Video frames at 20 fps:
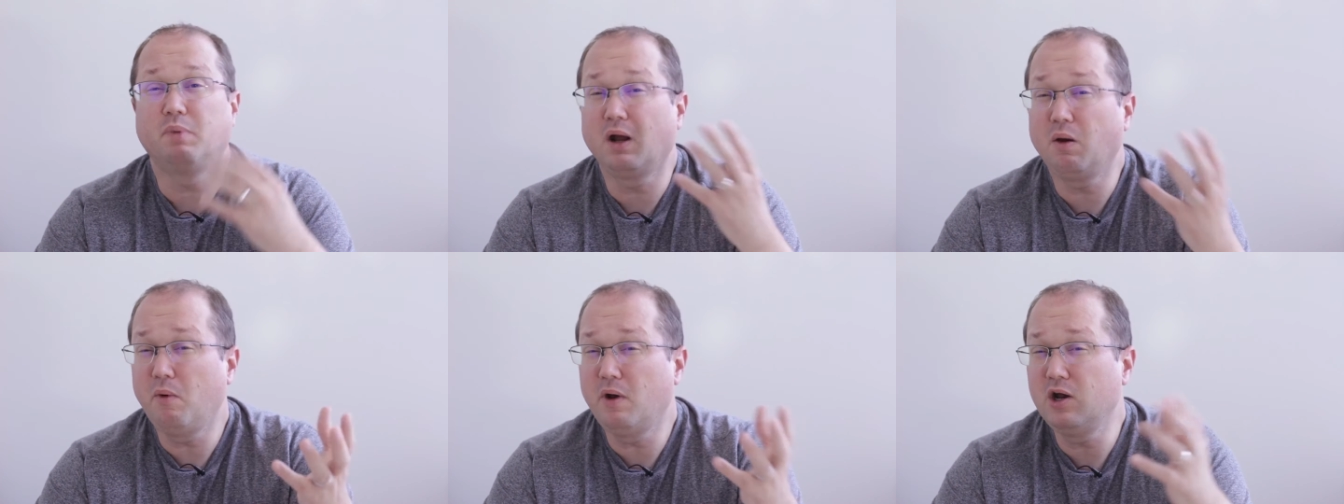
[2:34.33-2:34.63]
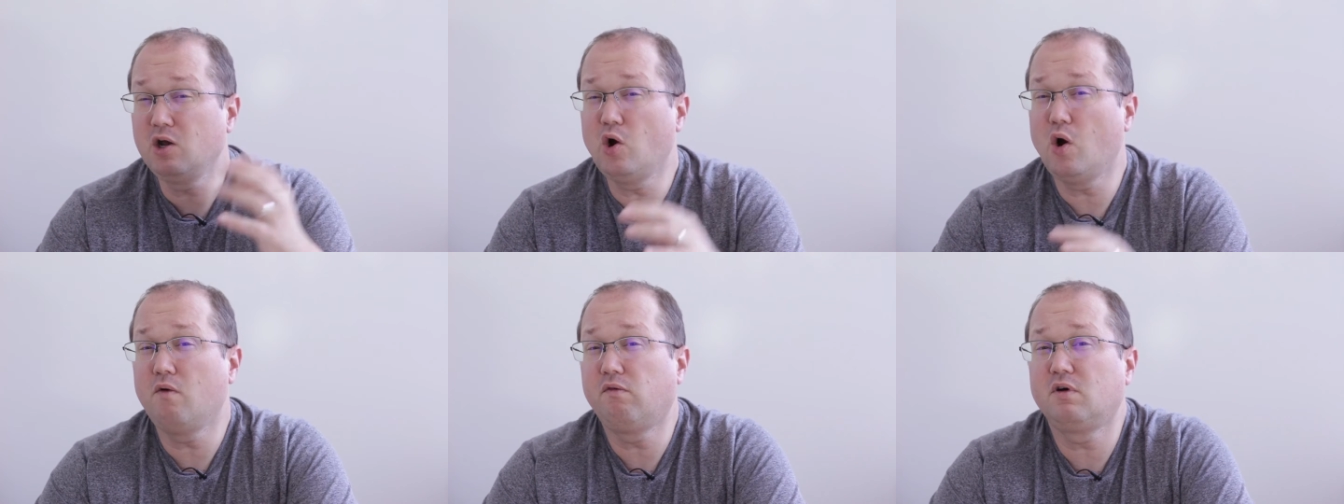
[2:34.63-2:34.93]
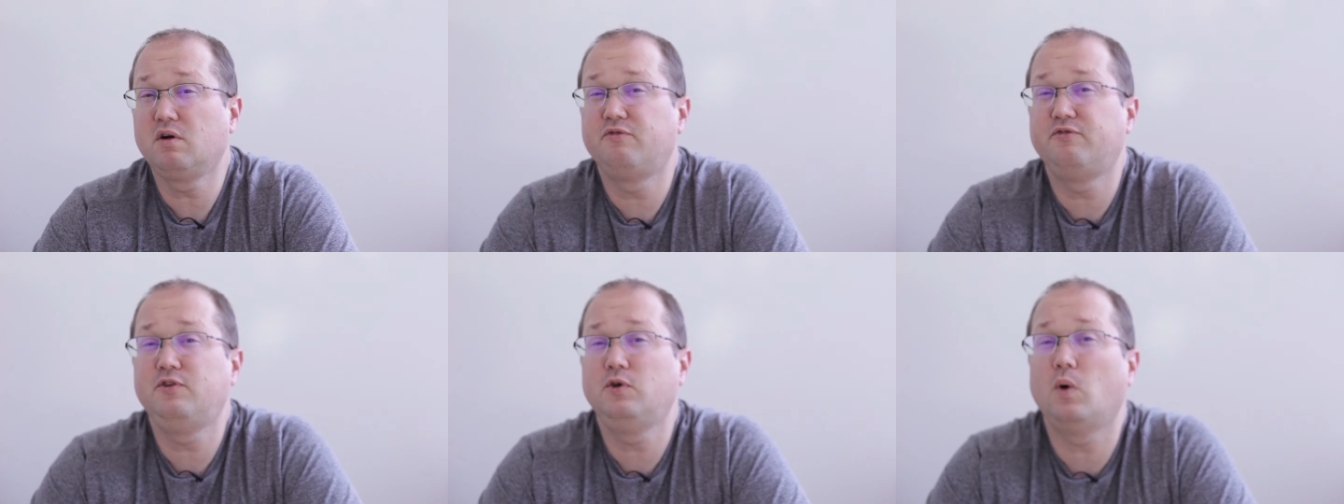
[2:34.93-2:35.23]
But I want to go
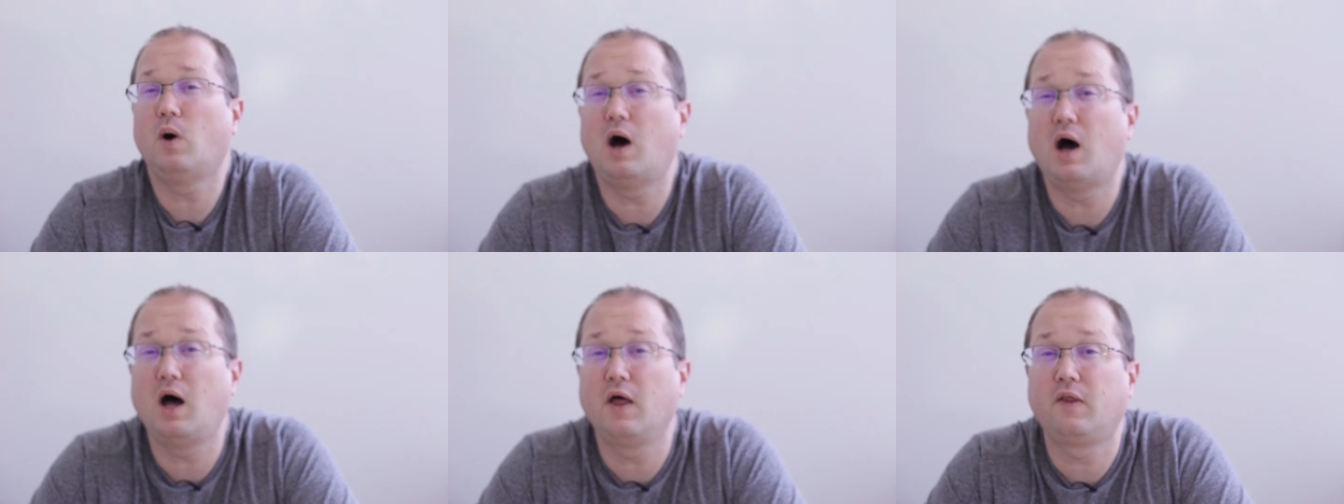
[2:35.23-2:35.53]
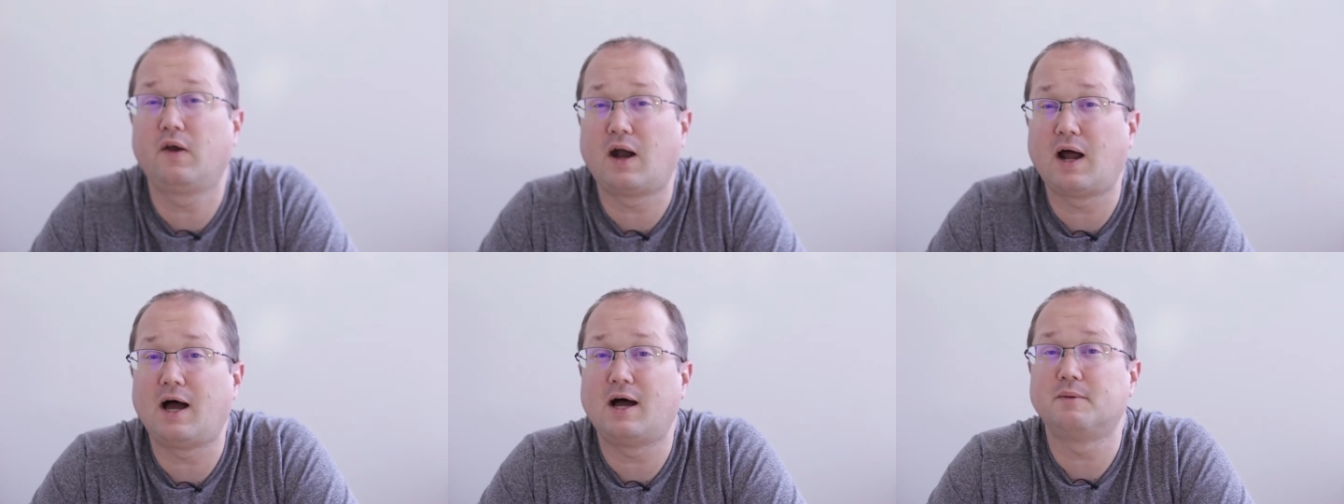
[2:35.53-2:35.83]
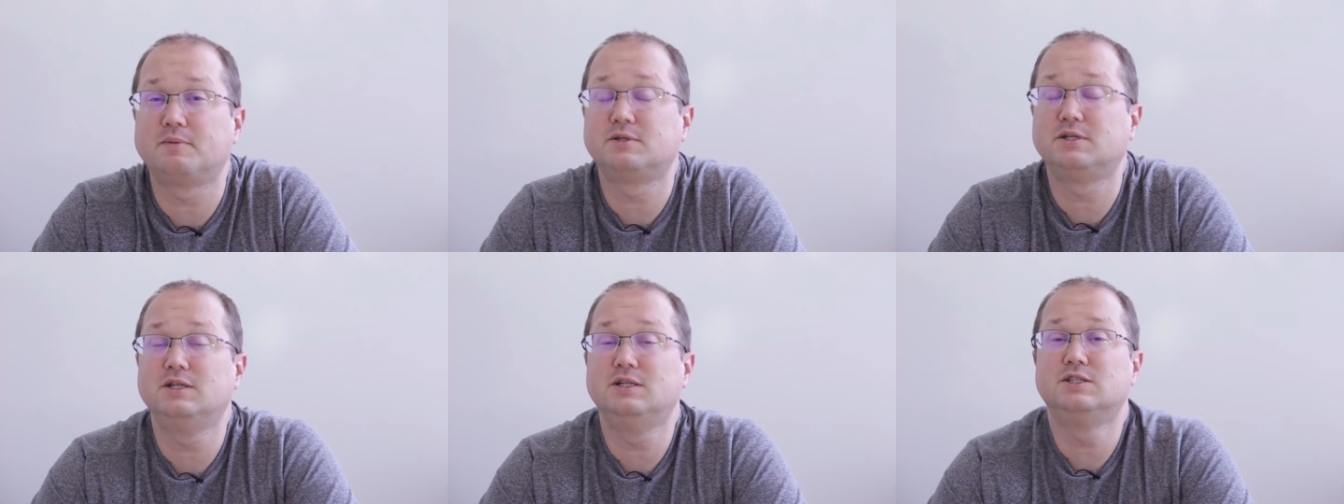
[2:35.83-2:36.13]
over a few other
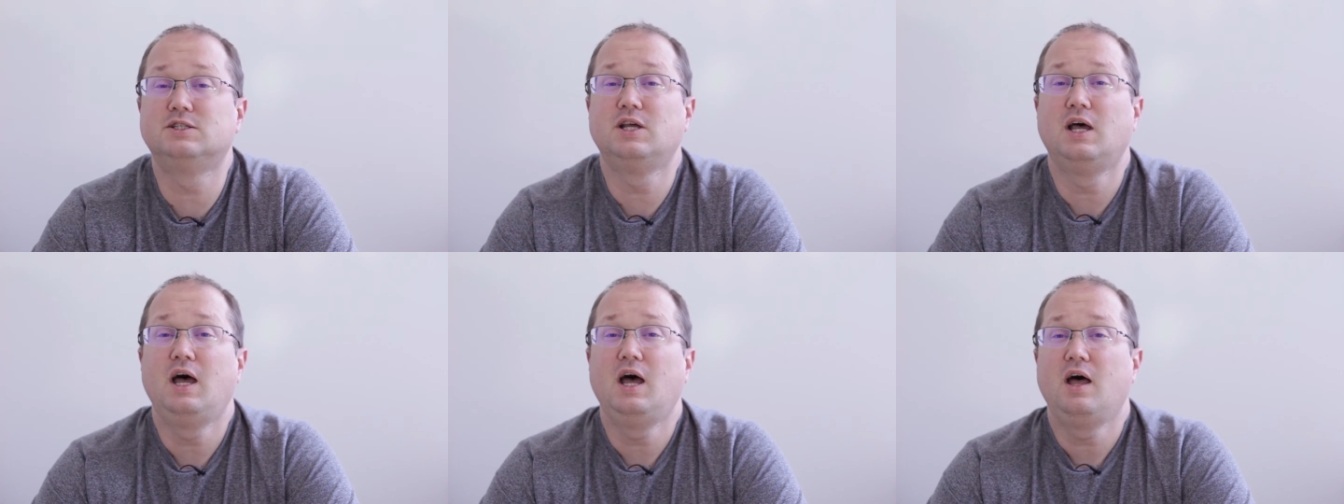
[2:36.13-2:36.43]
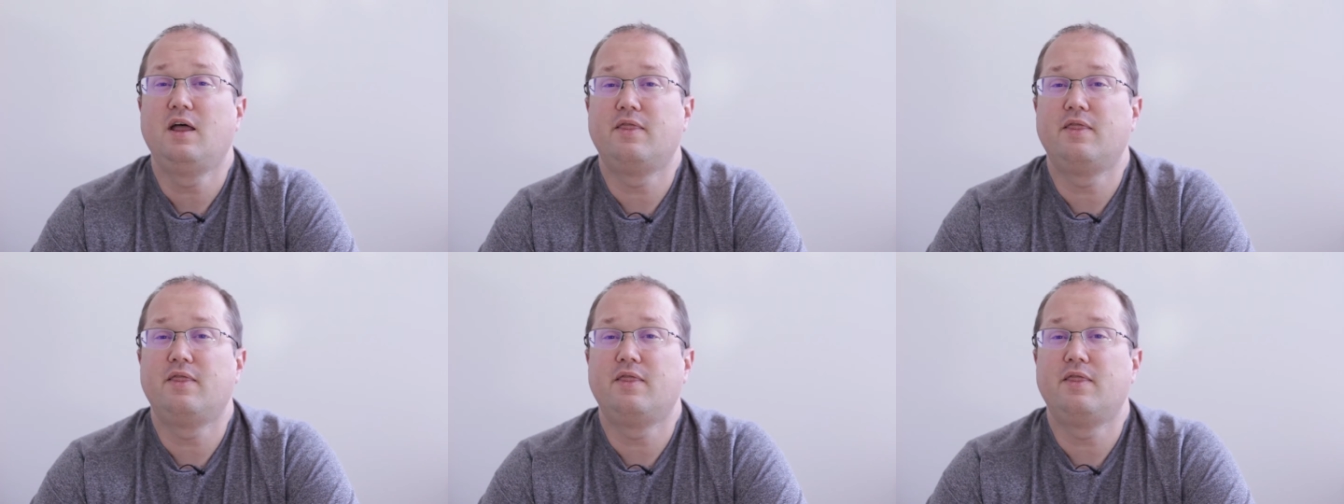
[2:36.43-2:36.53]
options